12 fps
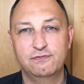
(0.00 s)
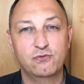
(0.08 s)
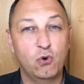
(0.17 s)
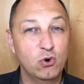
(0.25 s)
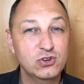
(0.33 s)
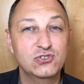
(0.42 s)

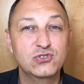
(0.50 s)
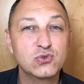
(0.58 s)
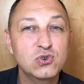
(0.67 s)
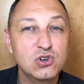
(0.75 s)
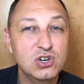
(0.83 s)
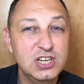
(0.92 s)
forced to
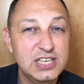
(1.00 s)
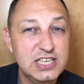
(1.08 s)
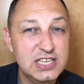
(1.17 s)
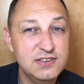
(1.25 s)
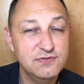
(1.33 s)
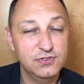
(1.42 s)

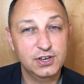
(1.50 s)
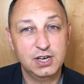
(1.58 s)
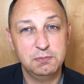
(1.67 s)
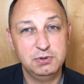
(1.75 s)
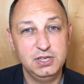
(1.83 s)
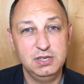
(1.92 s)
leave the
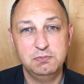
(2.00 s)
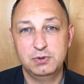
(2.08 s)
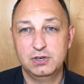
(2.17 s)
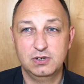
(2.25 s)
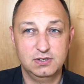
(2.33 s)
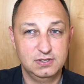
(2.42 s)
company
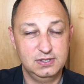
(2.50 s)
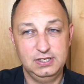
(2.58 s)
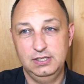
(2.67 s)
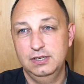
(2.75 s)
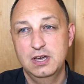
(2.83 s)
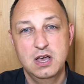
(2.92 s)
because the